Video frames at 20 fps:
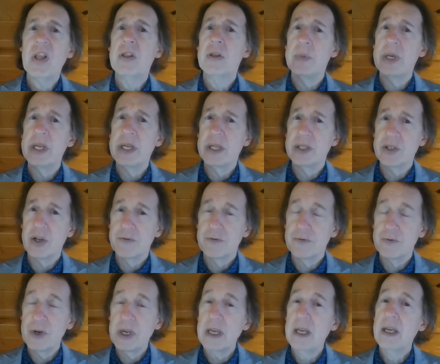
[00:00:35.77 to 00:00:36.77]
The meetings are
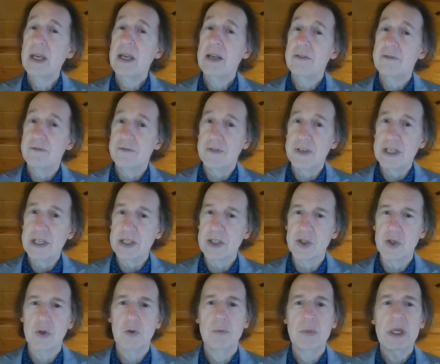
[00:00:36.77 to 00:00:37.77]
free via
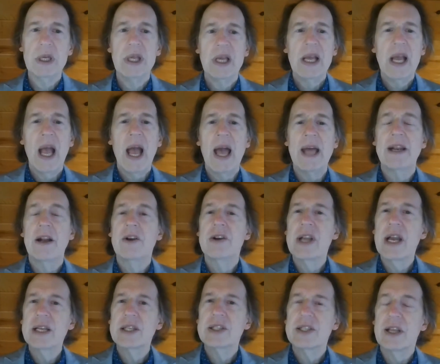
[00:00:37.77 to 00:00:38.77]
Zoom, and our
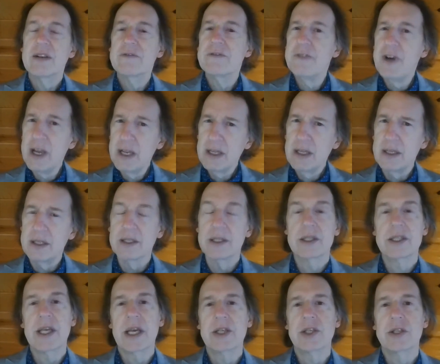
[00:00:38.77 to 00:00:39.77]
next and final
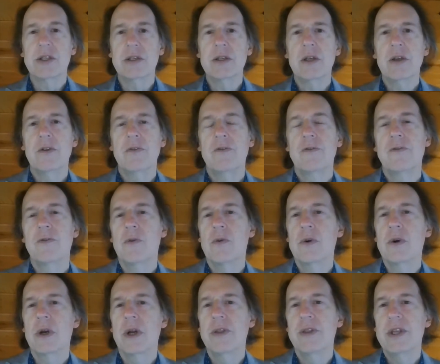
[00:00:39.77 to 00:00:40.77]
session
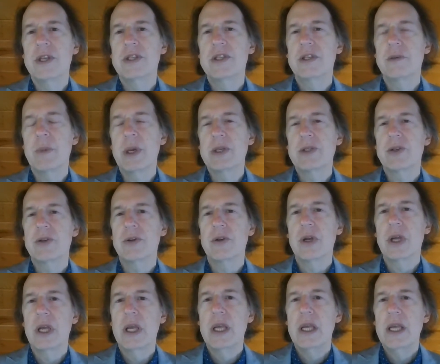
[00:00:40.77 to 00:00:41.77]
for this
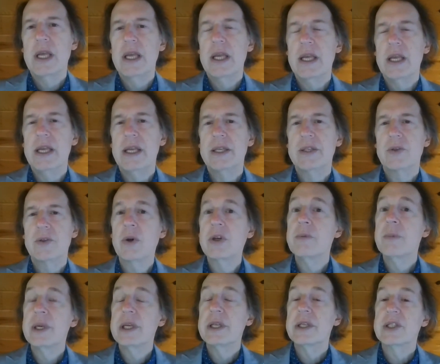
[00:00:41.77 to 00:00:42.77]
semester is going
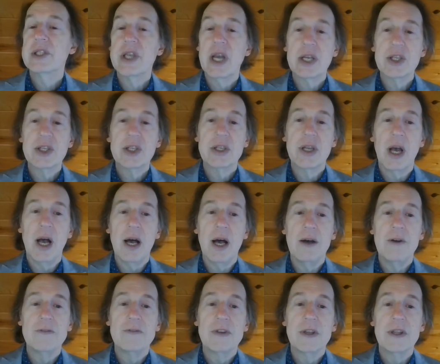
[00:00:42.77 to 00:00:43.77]
to be a discussion
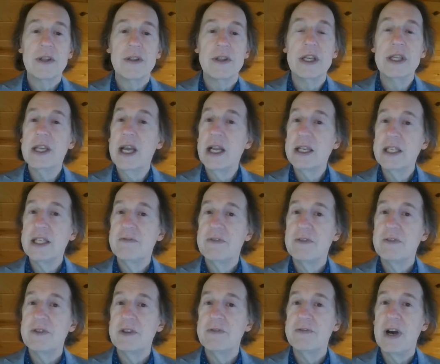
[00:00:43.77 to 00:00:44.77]
of the
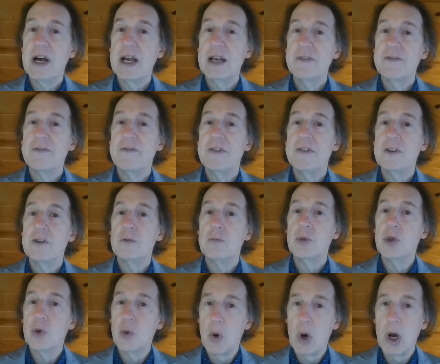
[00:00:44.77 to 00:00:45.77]
1955
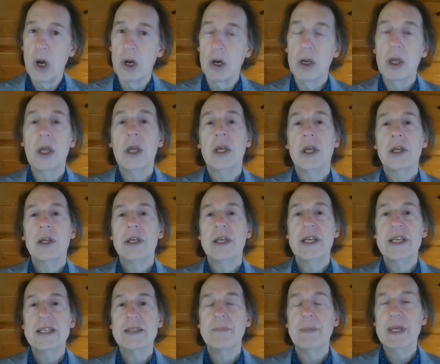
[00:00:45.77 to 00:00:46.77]
film noir
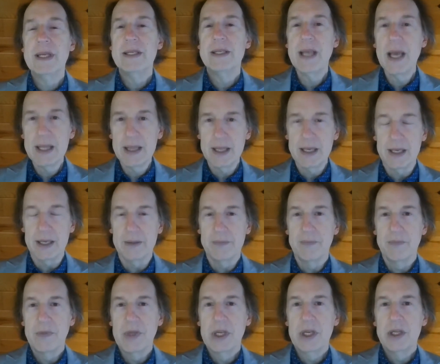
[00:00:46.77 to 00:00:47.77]
Kiss Me Deadly,
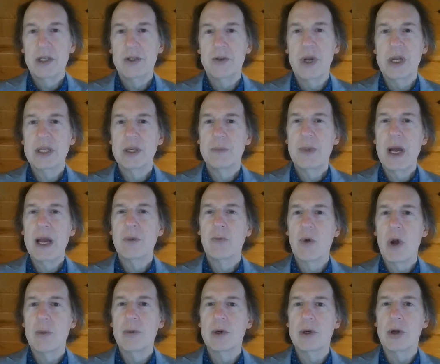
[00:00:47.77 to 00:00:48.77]
directed by
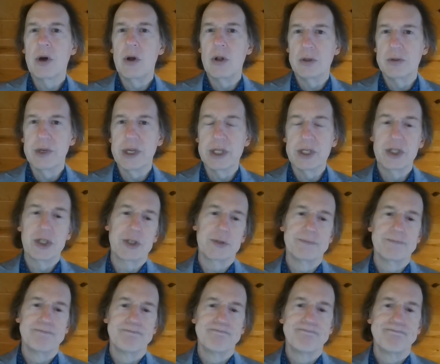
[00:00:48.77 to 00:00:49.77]
Robert Aldrich.